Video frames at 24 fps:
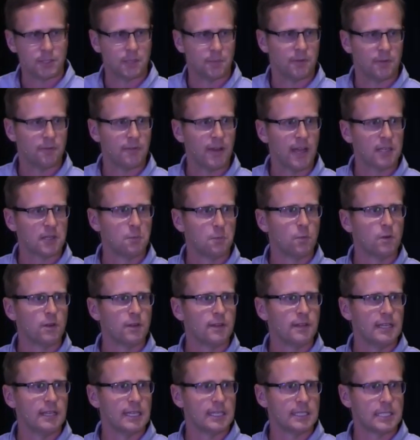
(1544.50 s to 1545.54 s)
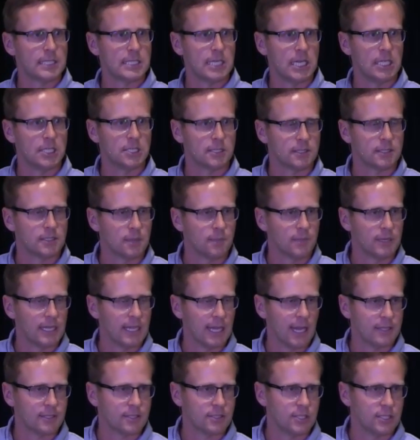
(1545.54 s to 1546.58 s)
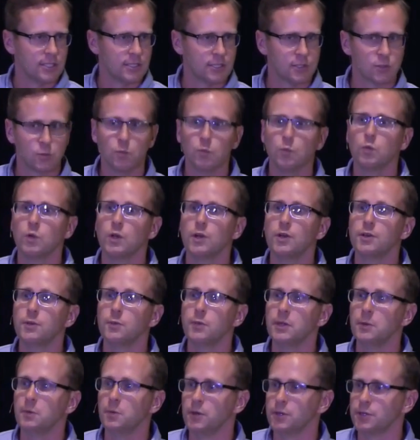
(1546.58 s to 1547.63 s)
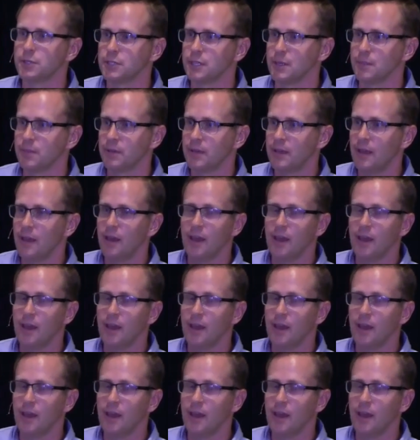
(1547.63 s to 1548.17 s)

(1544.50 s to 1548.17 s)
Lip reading: In fact, in one of the exchanges, somebody asked Jesus, where do we worship?